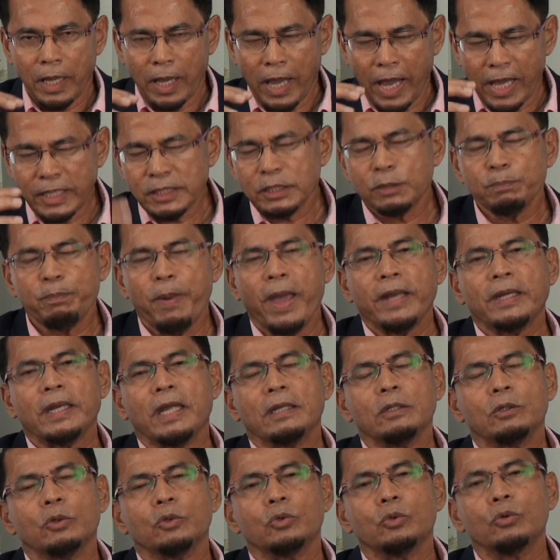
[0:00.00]
aspect
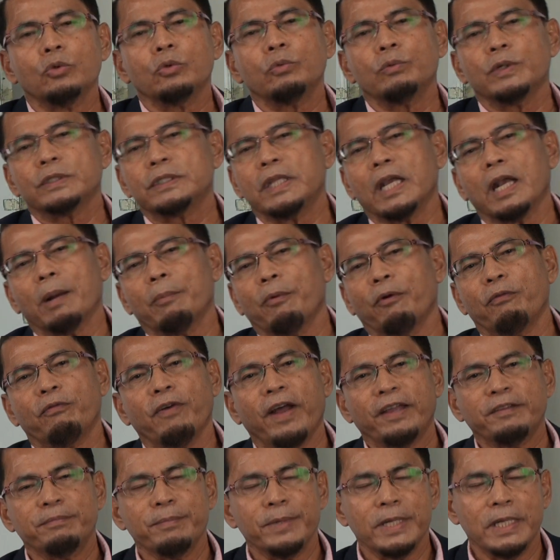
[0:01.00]
that you do will take about
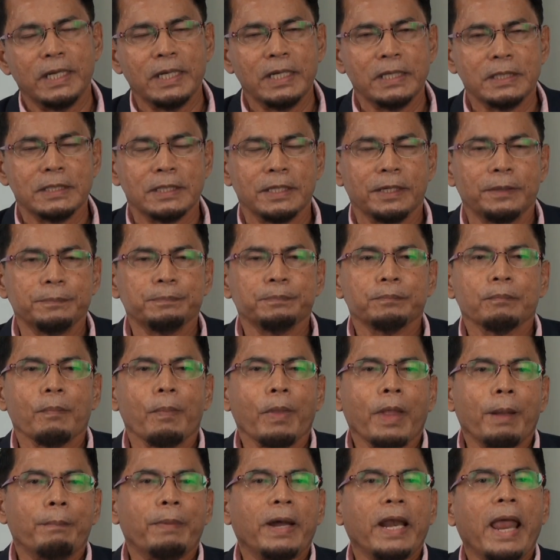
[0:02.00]
5 minutes,
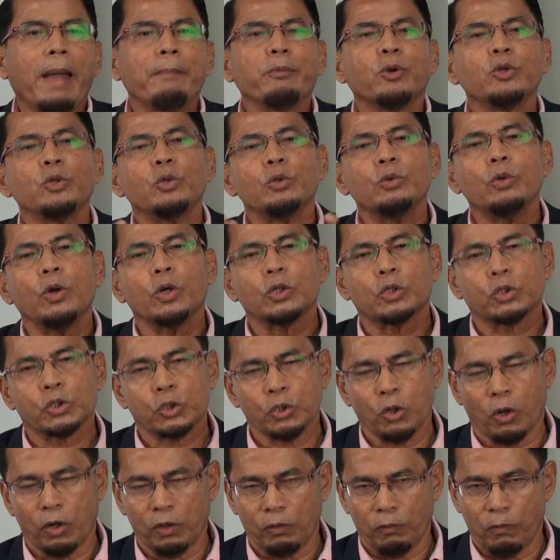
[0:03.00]
but I'm going to do a
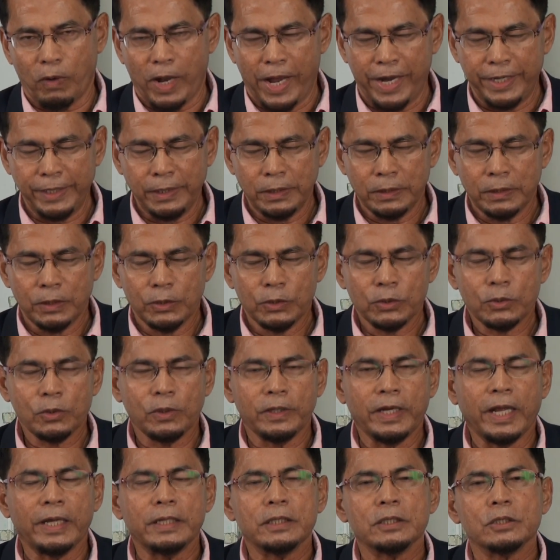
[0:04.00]
short one so
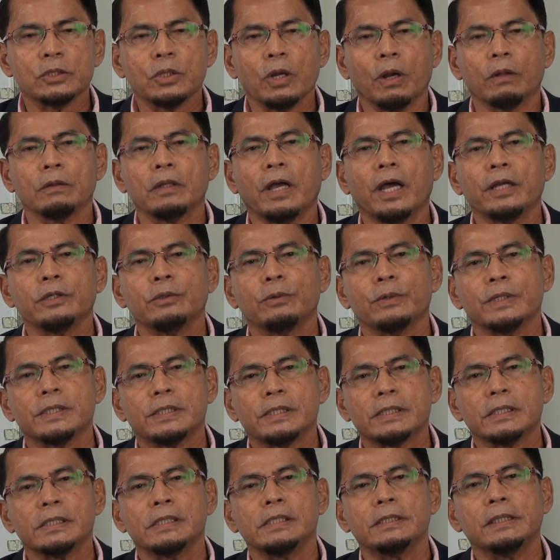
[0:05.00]
that inshallah you will
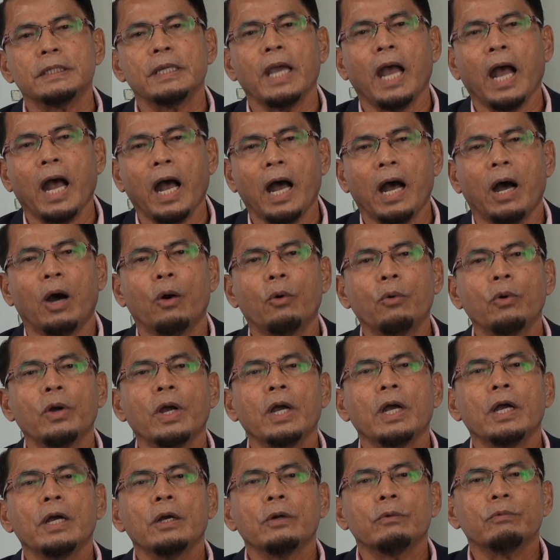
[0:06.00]
see how
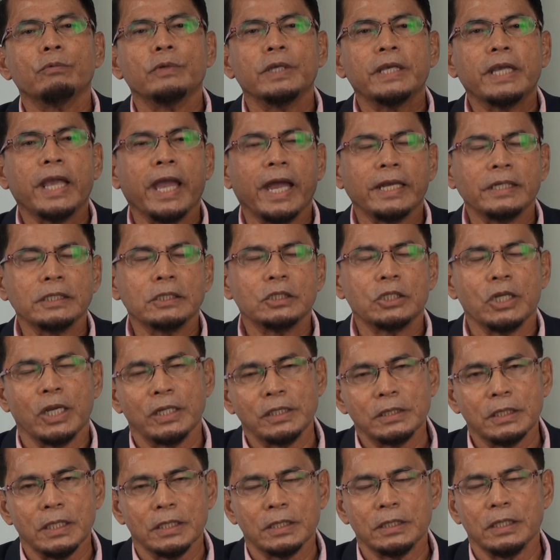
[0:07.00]
we can
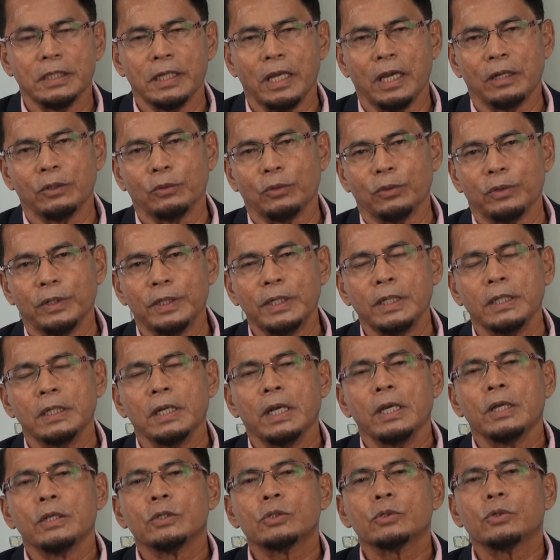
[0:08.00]
change the scenario.
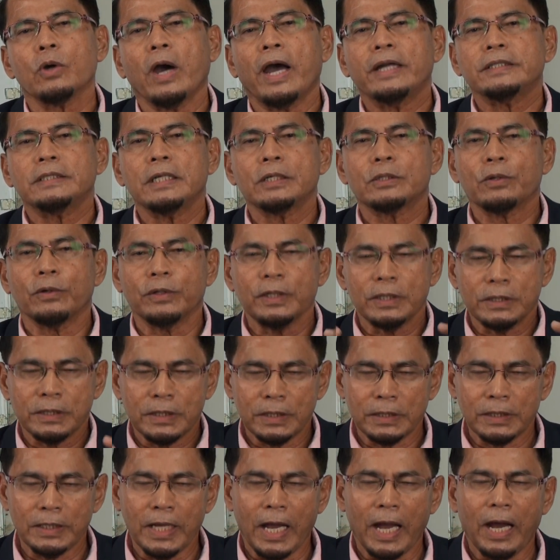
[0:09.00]
So I'm just going to
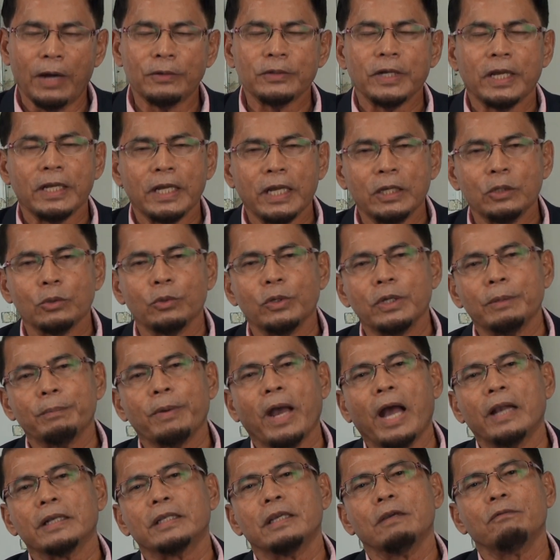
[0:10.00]
sit down and then do it, but
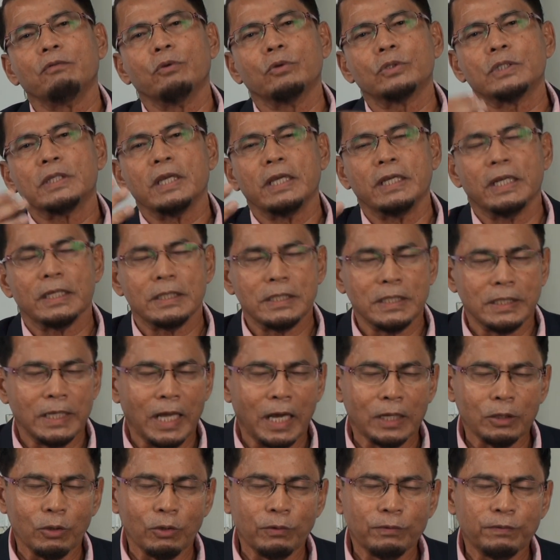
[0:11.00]
I'll give you, say, the
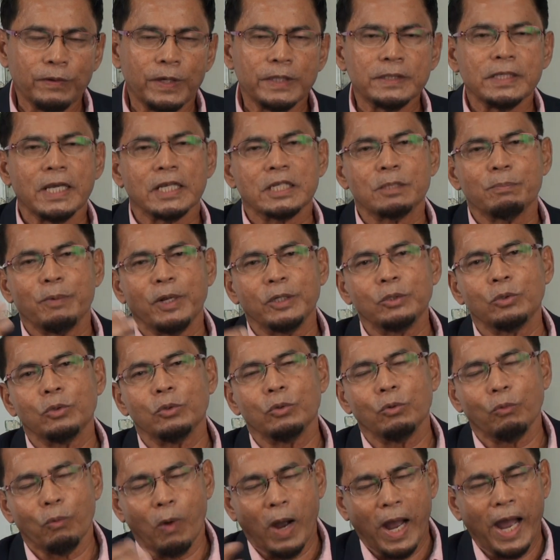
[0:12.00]
scenario first, explain to
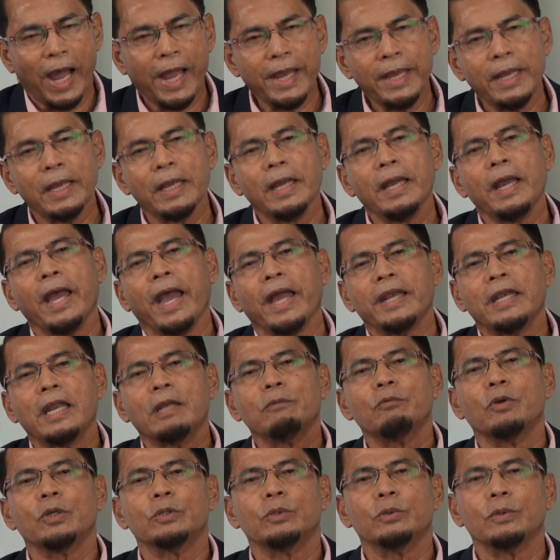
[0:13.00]
you why, and
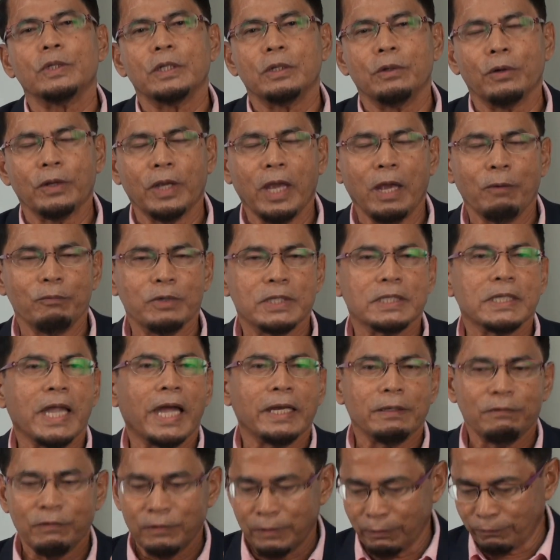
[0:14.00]
then we'll do it. Okay, we
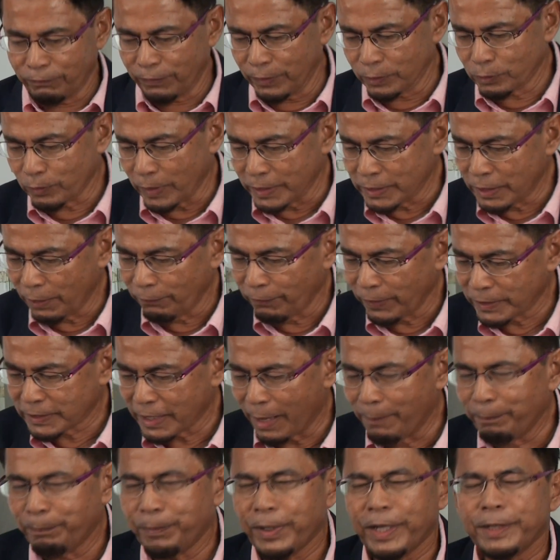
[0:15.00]
start with the first one. Say, for
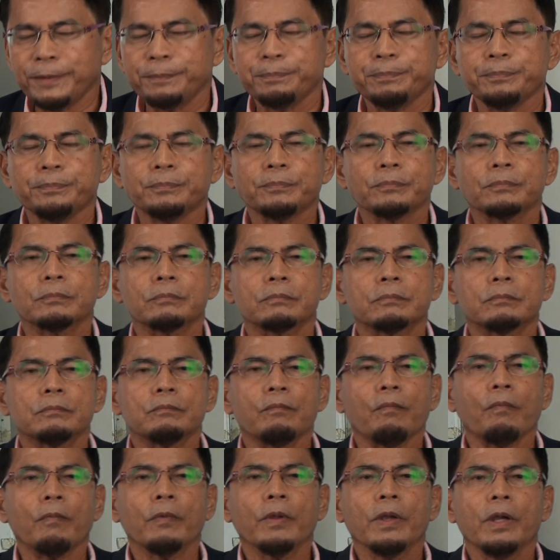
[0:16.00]
example,
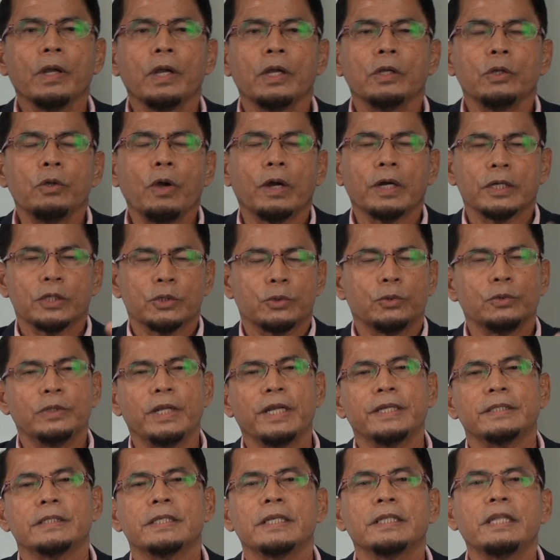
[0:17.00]
you are a
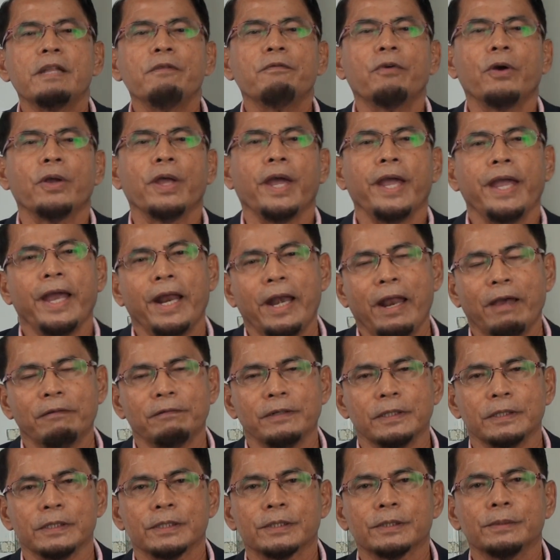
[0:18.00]
student sitting for your
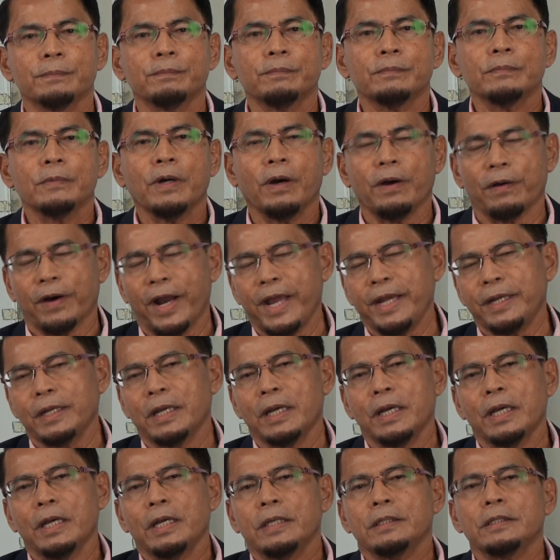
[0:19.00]
A-levels, all right?
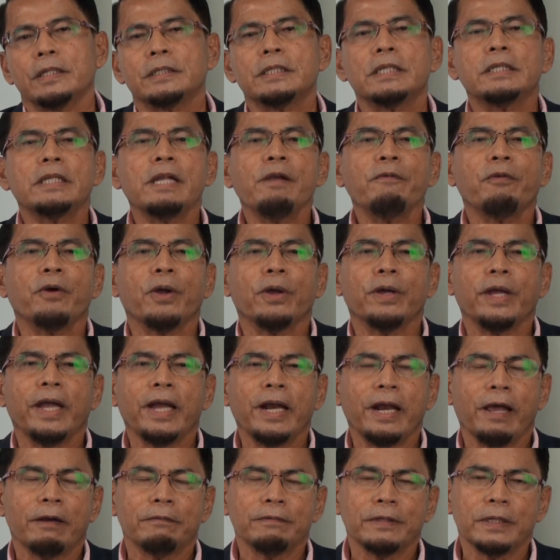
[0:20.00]
You're sitting for your
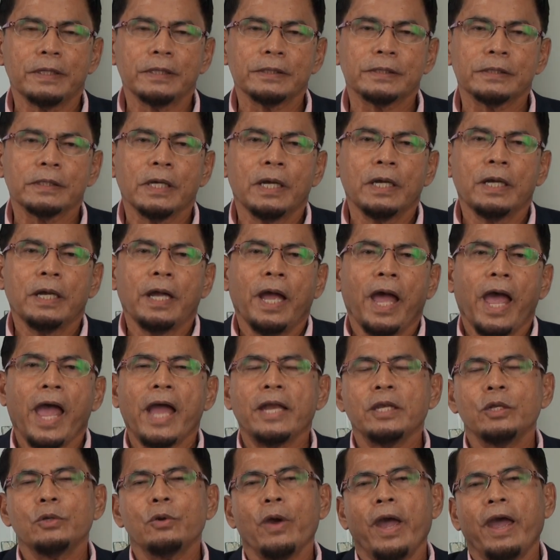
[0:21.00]
A-levels
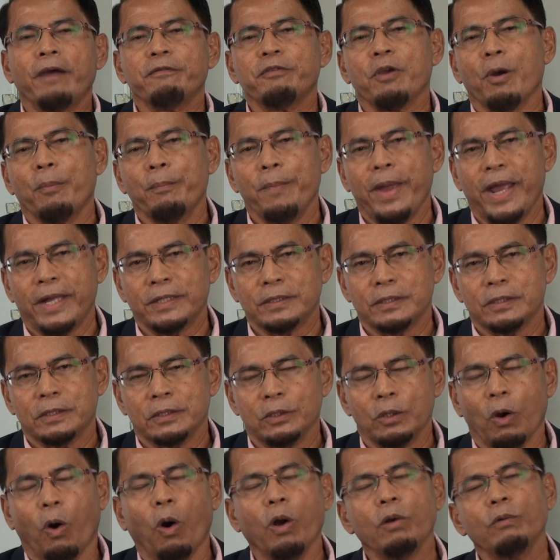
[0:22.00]
and you have your maths.
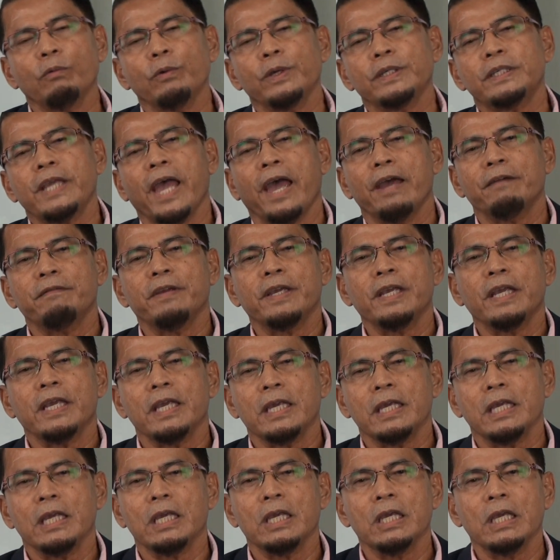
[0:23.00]
You're always having
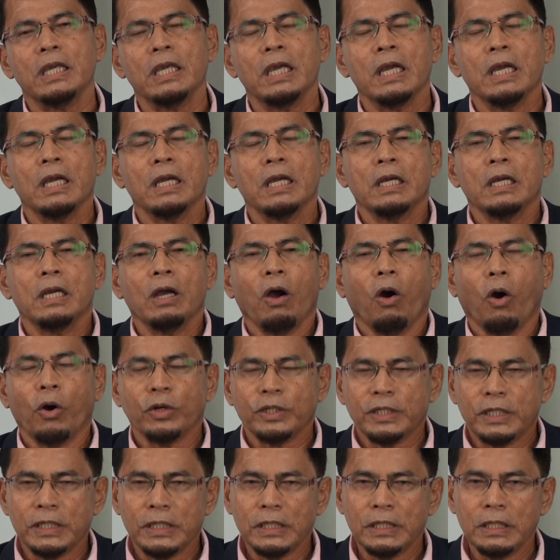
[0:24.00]
E or
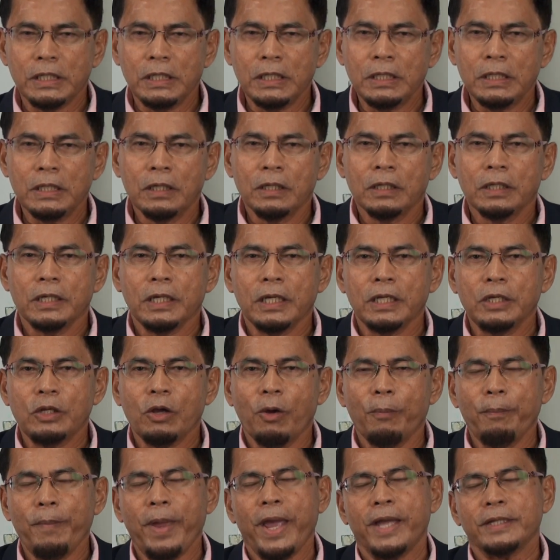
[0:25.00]
D in
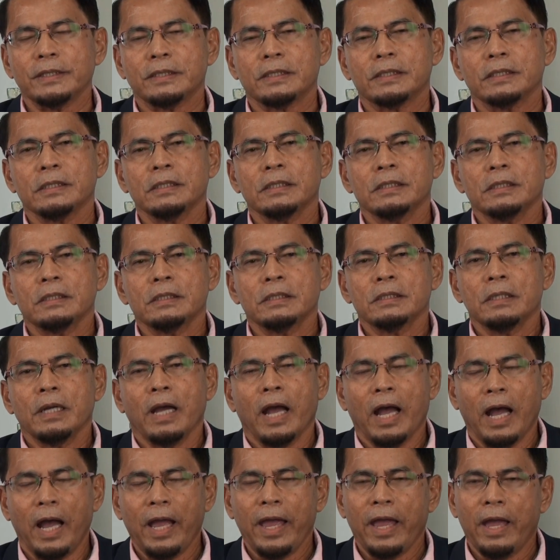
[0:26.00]
your maths,
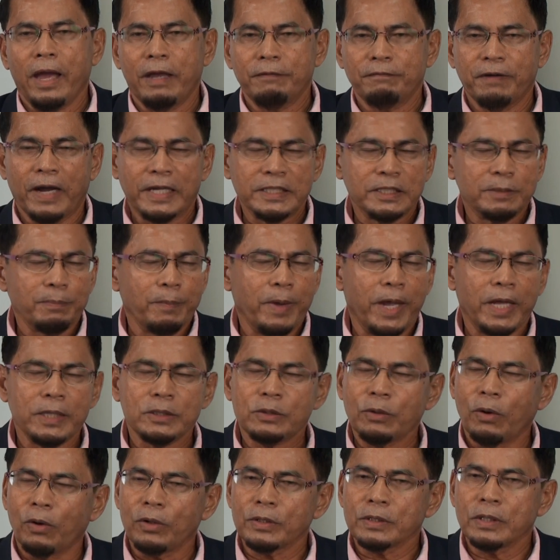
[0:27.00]
advanced
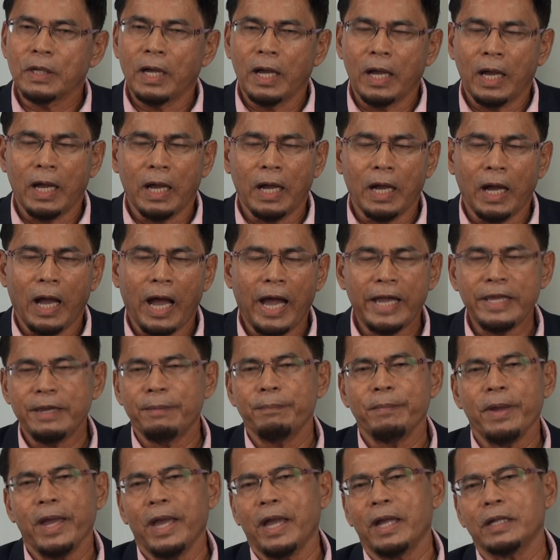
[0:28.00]
maths or higher
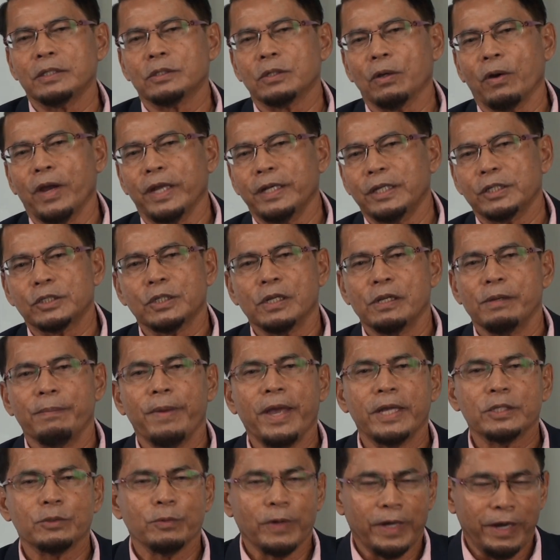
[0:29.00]
maths or additional
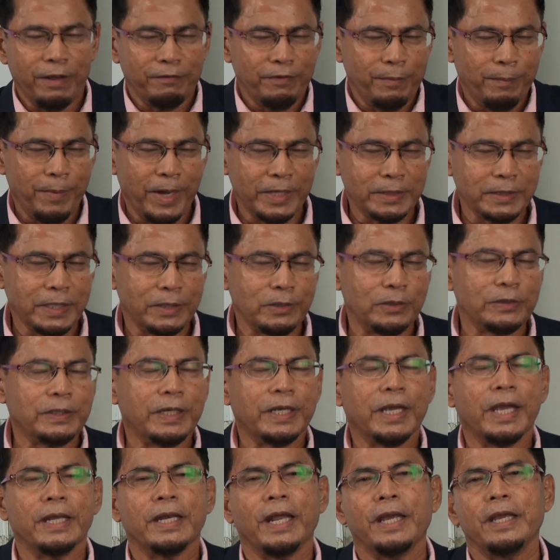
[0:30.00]
maths, whatever maths that you're
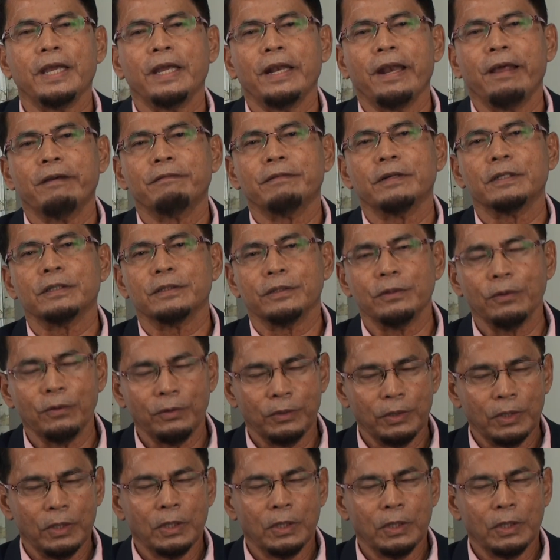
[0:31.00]
taking at A-level,